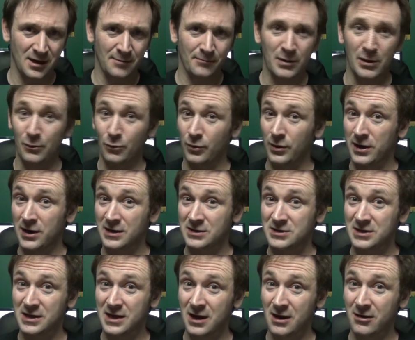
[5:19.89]
But when
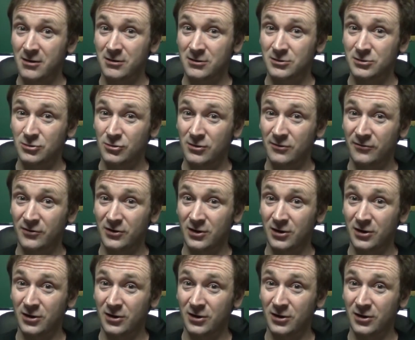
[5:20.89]
it's a character of